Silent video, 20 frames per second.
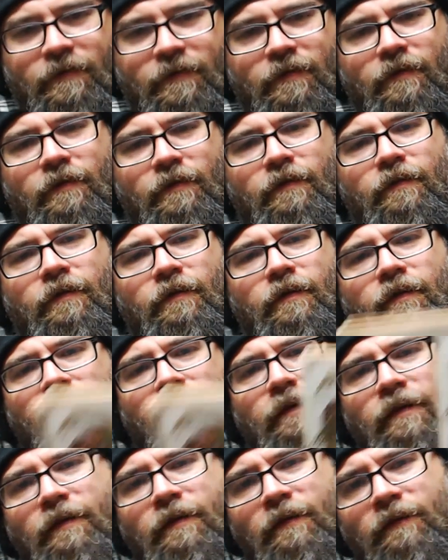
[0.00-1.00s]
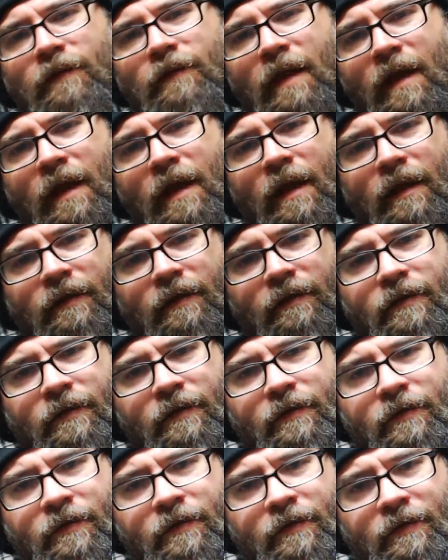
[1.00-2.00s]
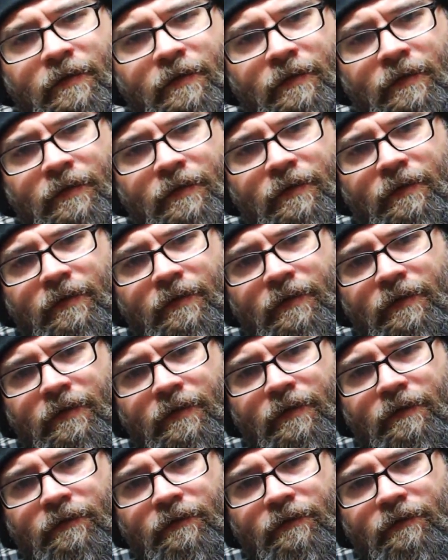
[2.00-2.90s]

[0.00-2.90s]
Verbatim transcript: But look at this hat. He